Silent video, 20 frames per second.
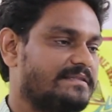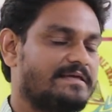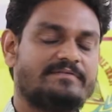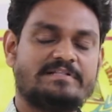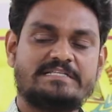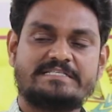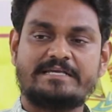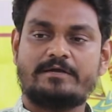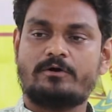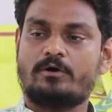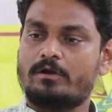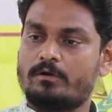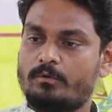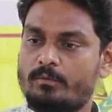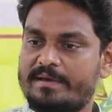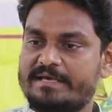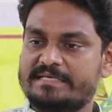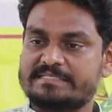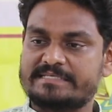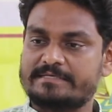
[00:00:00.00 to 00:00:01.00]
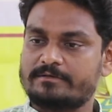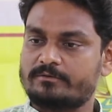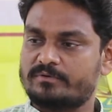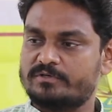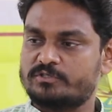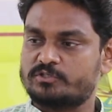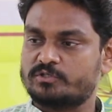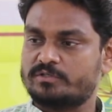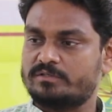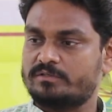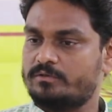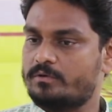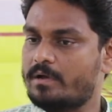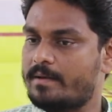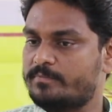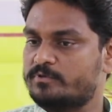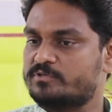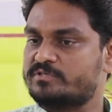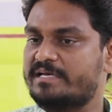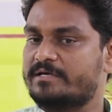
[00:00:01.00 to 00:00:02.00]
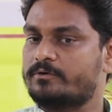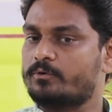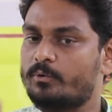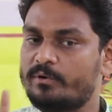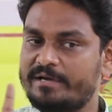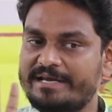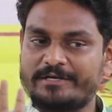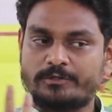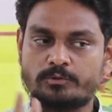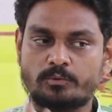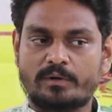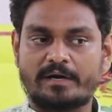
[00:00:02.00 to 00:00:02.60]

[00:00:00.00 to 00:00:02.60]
They will say always in question you have to select only 2